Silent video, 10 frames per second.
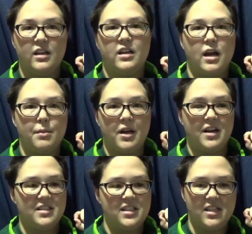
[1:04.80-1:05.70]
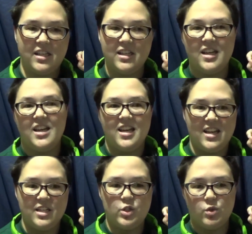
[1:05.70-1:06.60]
kamikaze
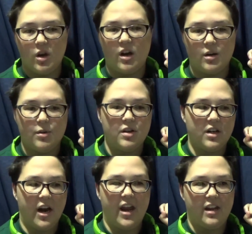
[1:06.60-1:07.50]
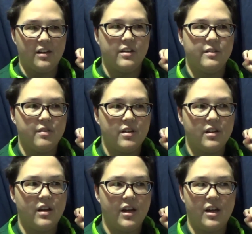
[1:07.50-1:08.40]
into the harbor, and
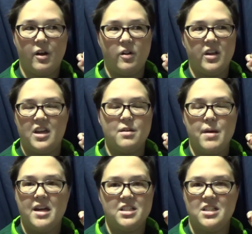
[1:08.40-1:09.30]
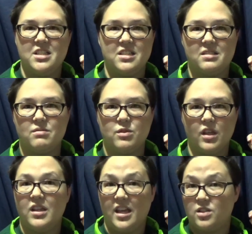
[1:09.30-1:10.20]
all I can imagine is
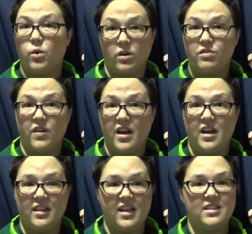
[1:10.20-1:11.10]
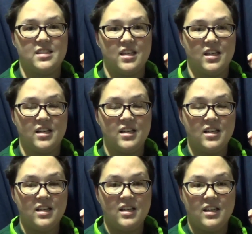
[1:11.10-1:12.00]
that's horrifying. It
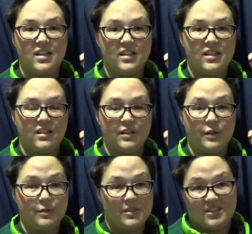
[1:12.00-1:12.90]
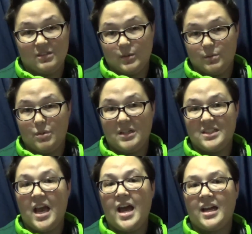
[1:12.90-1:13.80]
was a big
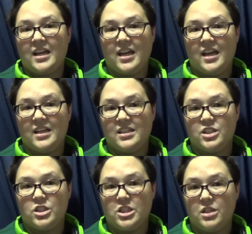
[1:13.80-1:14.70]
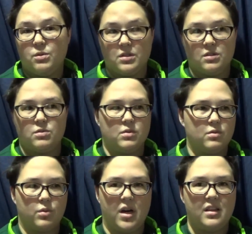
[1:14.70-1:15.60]
attack, and she was
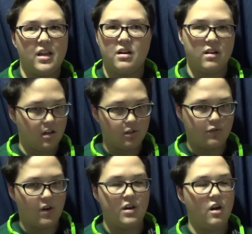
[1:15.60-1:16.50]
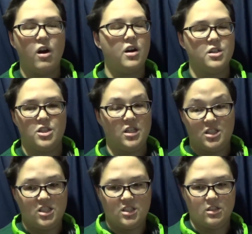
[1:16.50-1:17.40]
right there in her front yard. She could
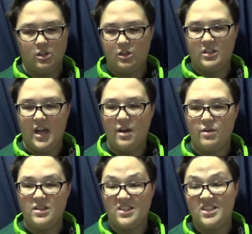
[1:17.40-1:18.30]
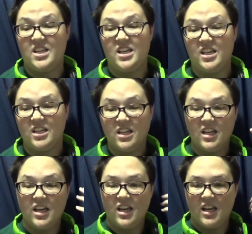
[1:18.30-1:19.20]
just look down and see,
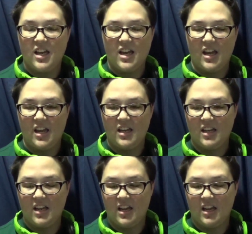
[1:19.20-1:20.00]
and